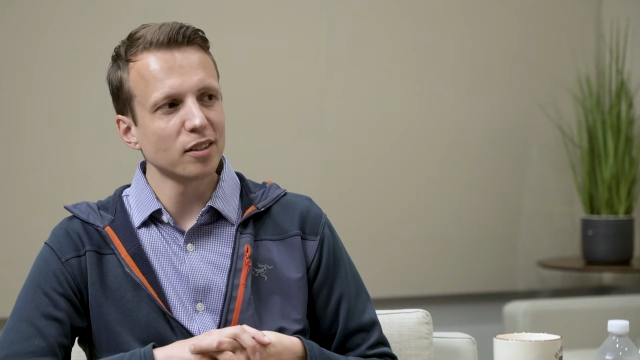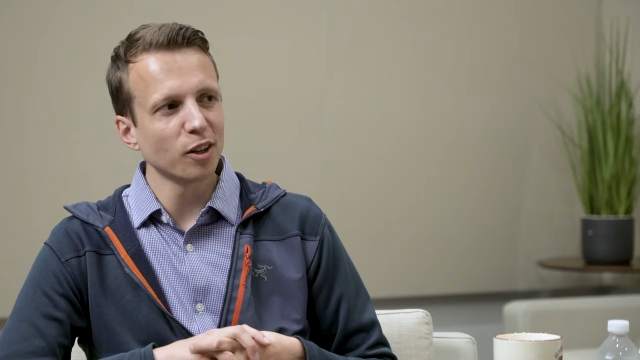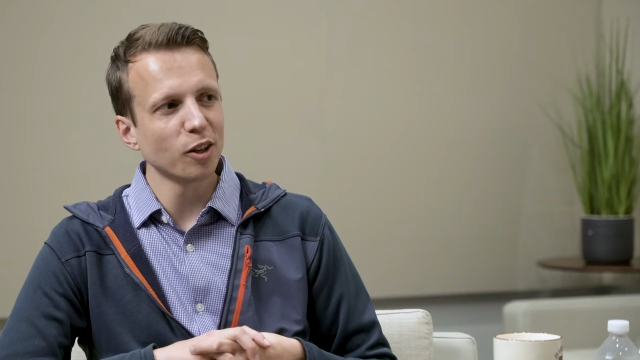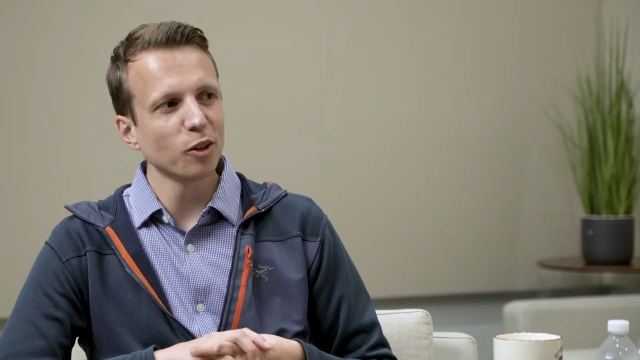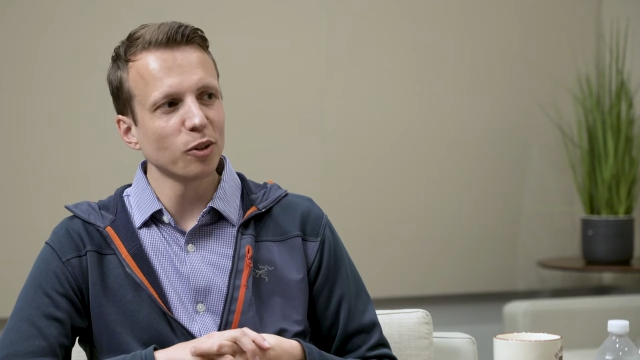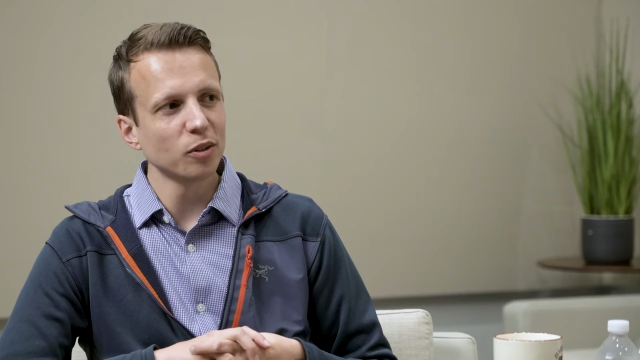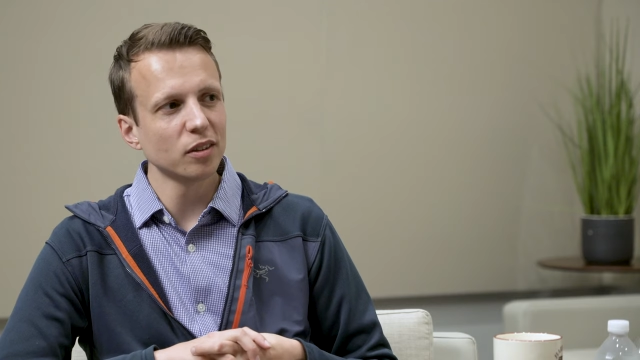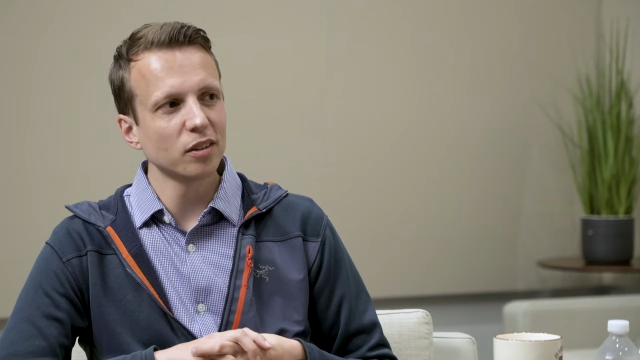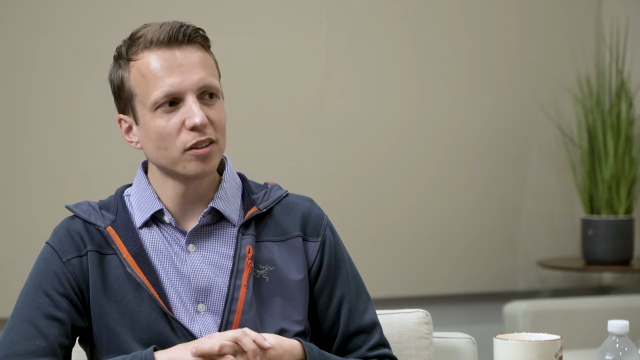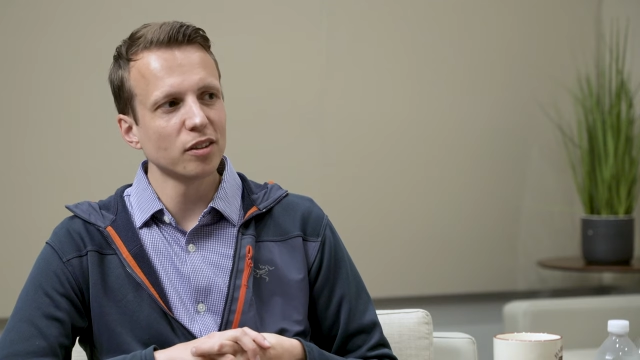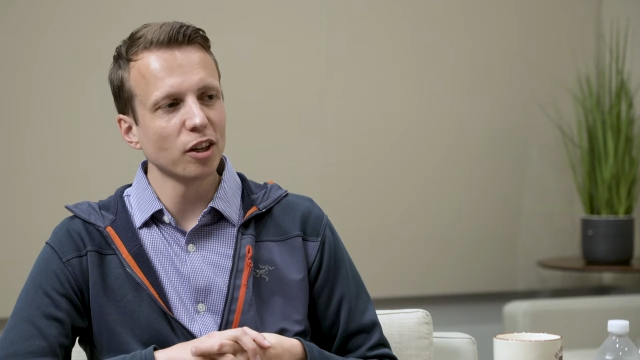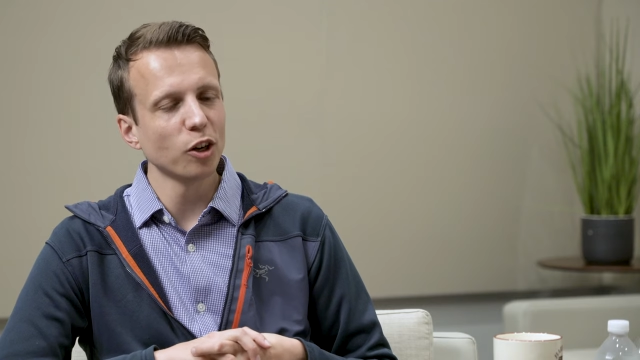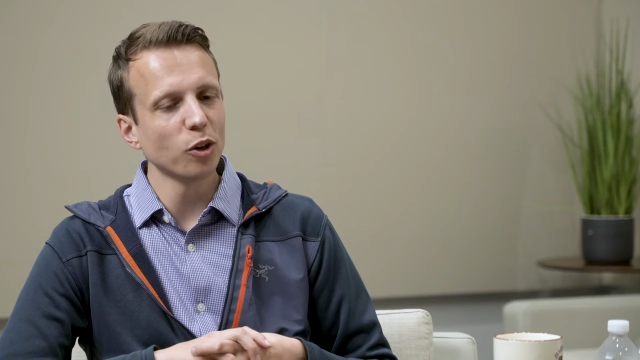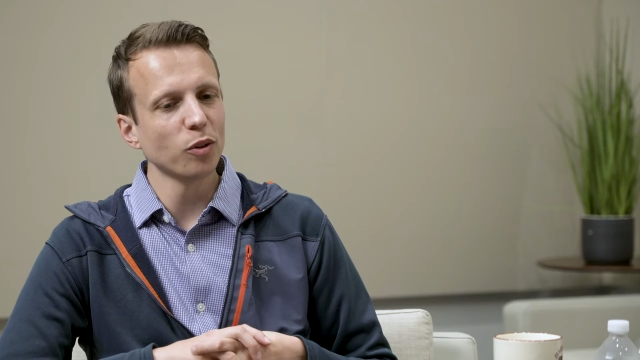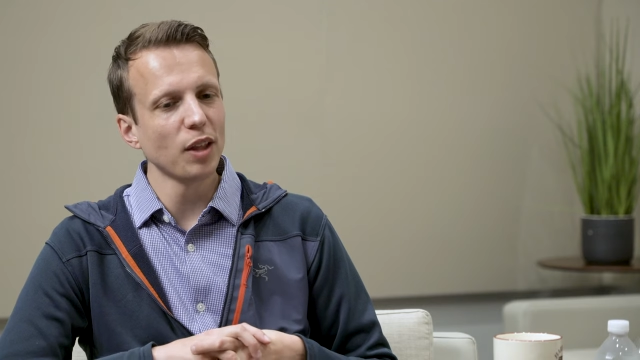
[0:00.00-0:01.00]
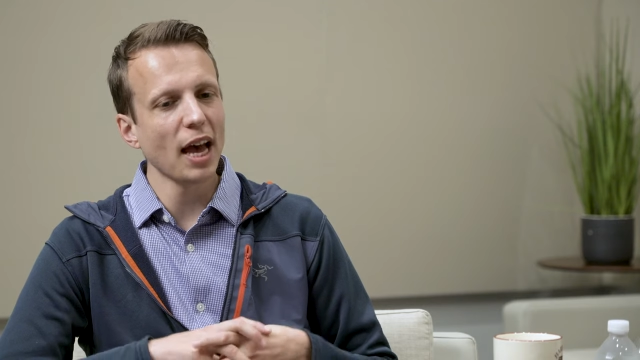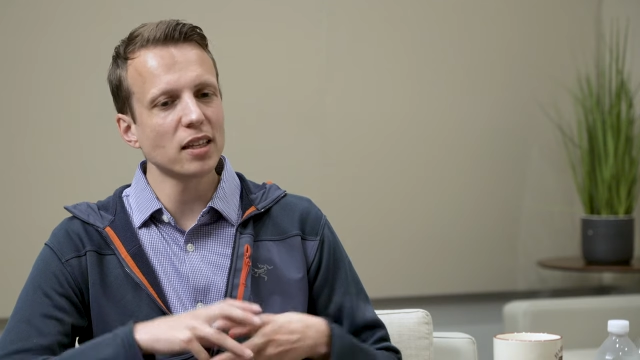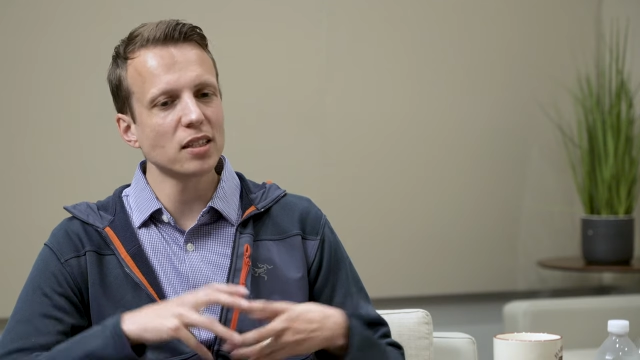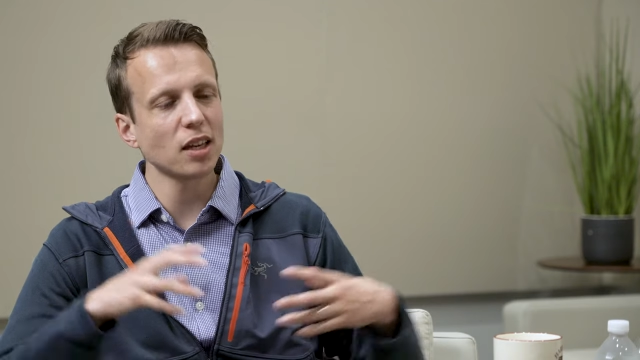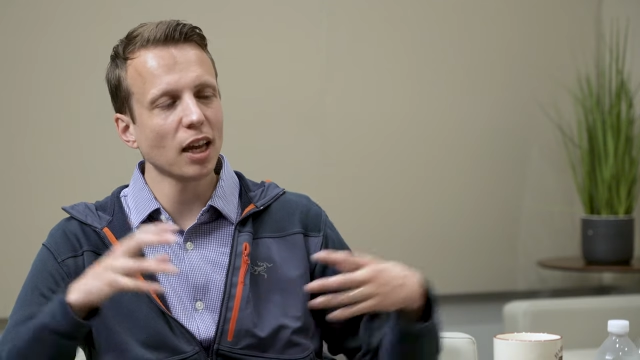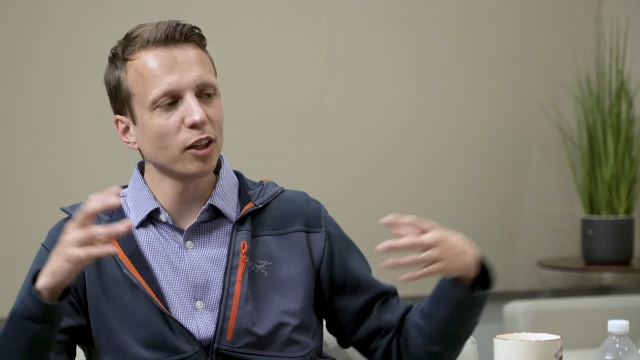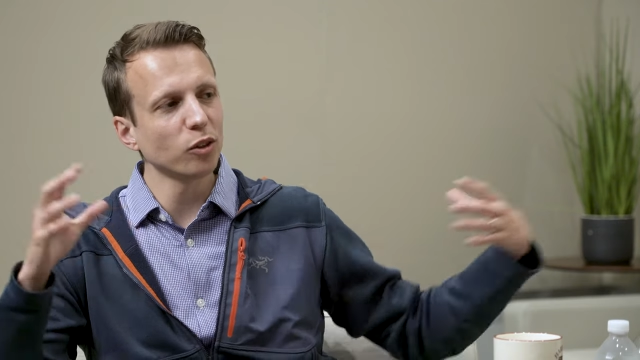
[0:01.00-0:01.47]
So yeah. so
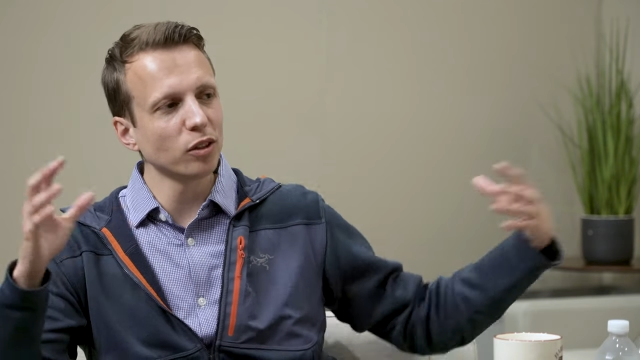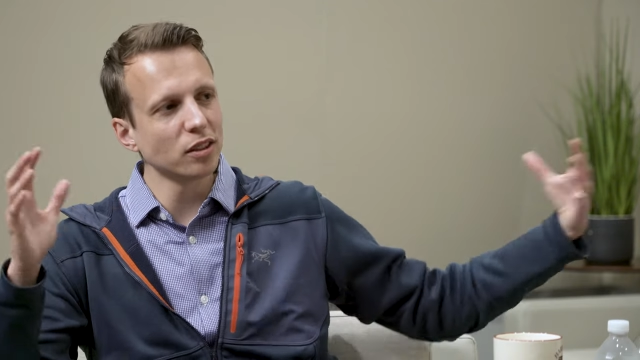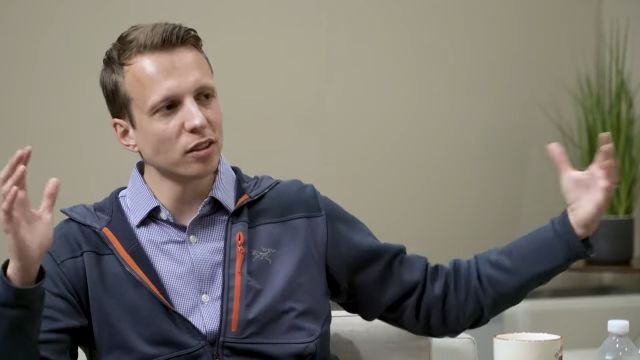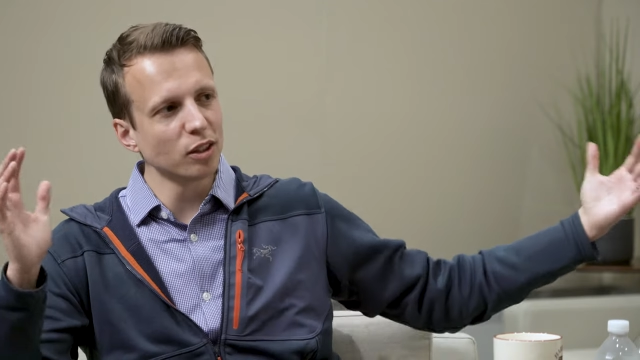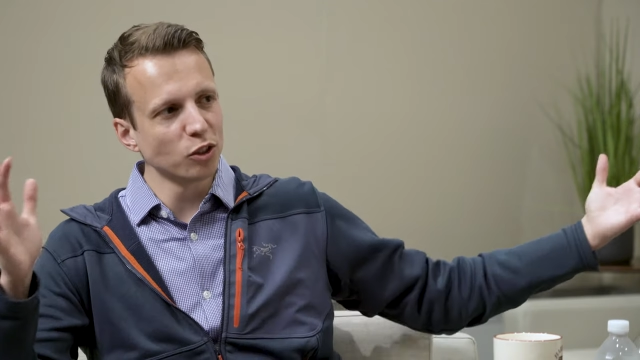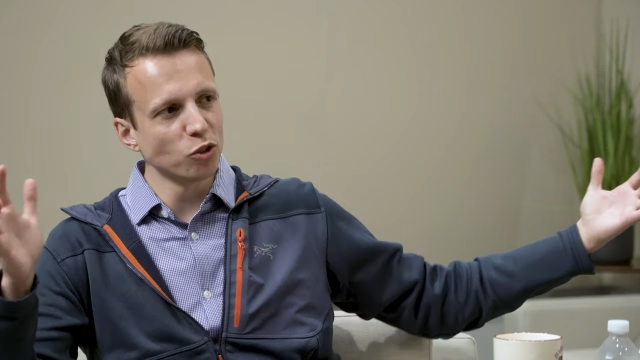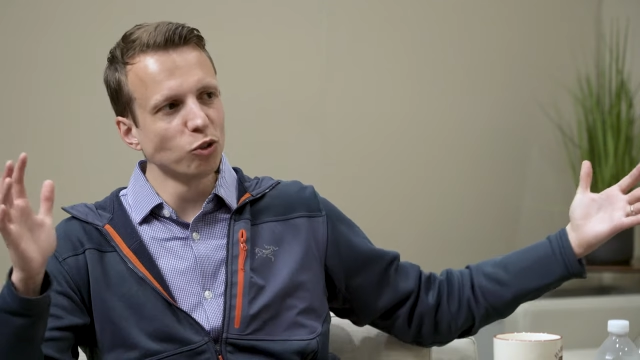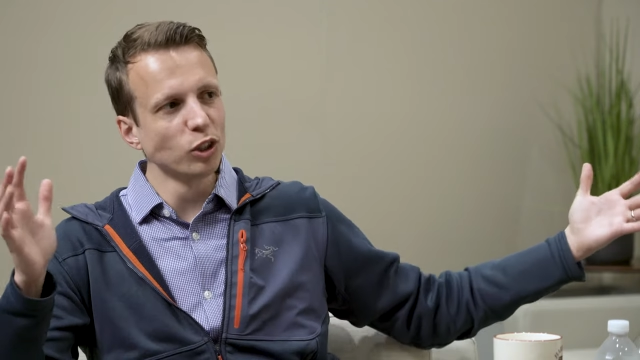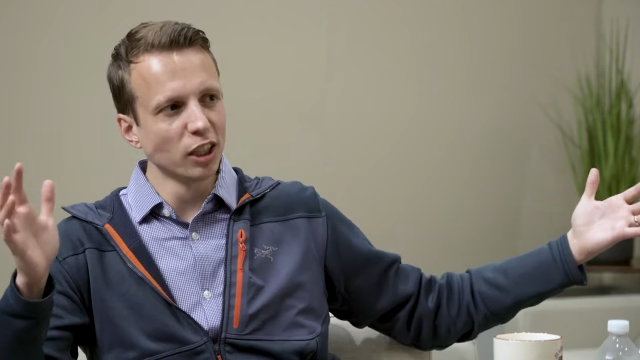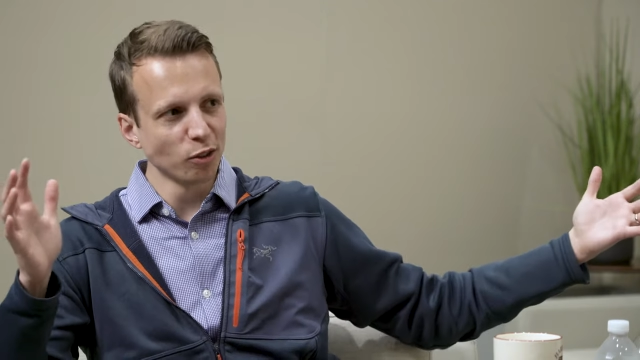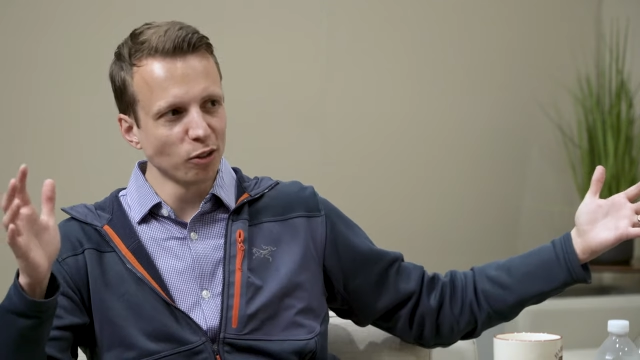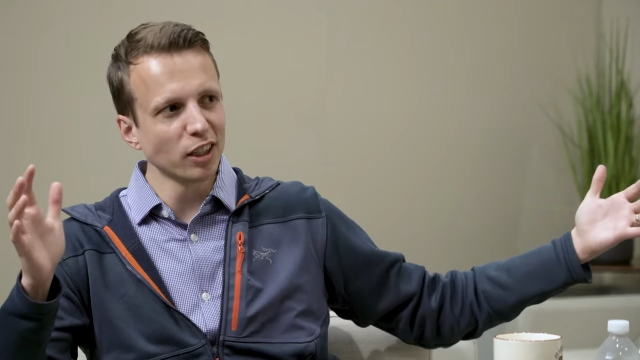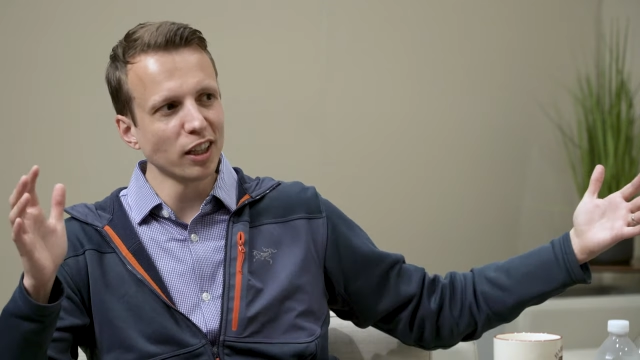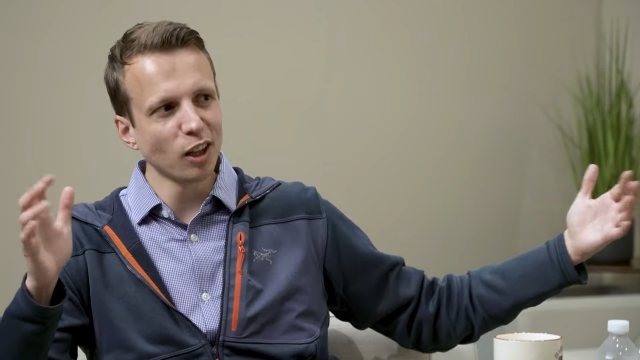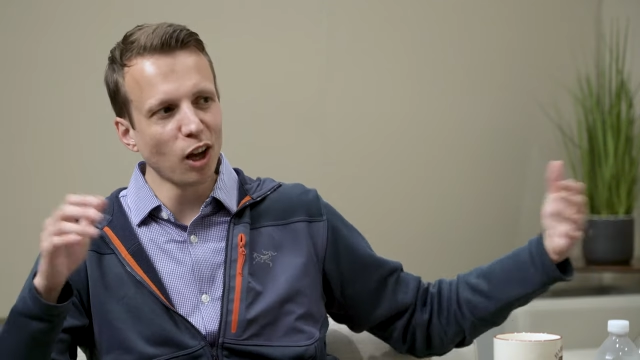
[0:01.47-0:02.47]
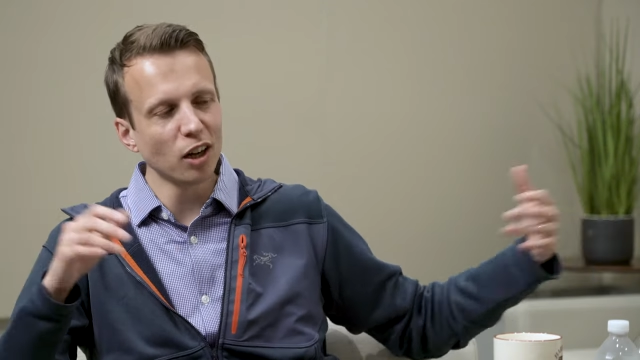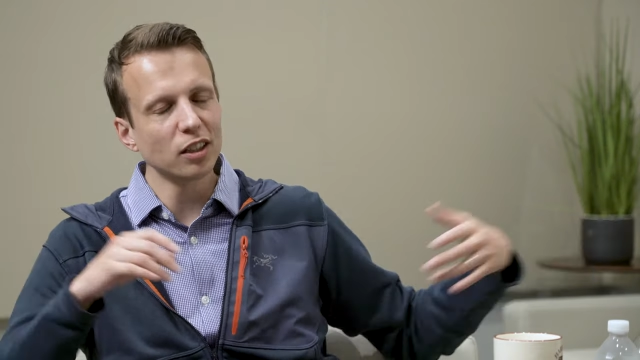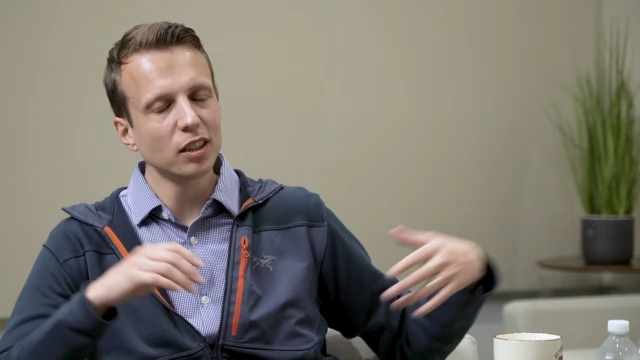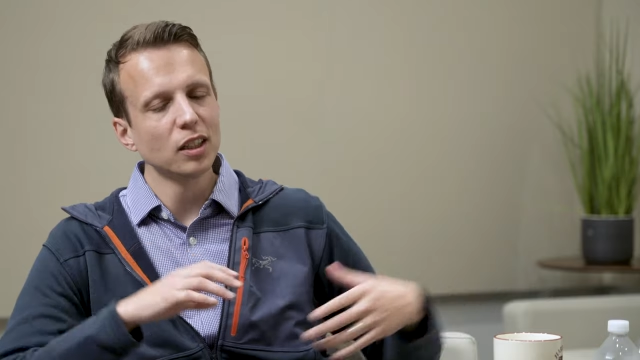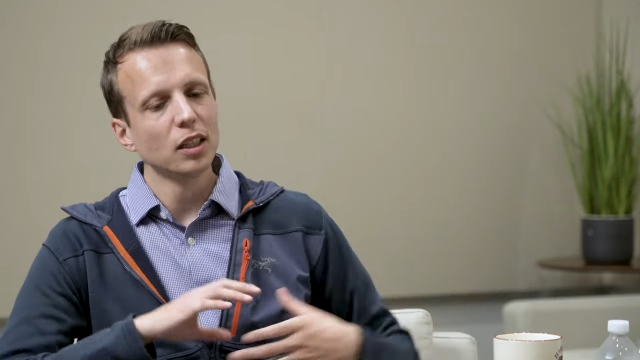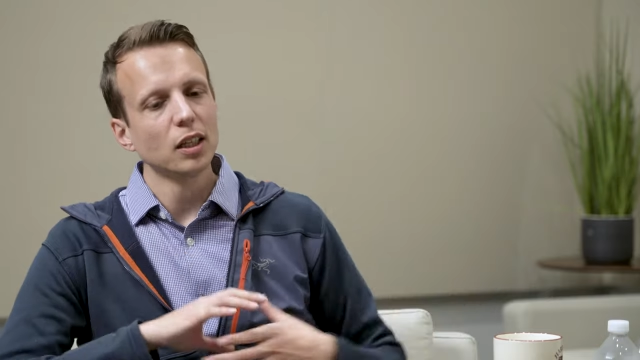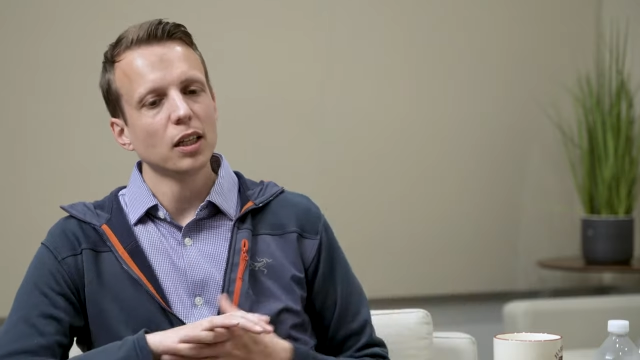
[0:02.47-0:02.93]
that cycle is, is really really long,
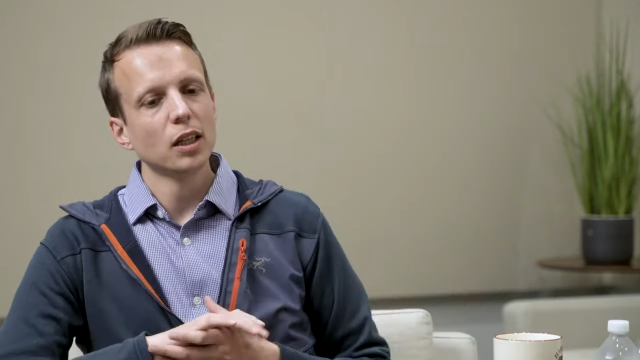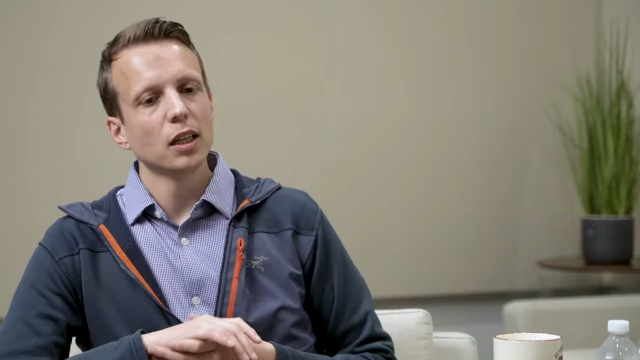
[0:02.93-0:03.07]
mm.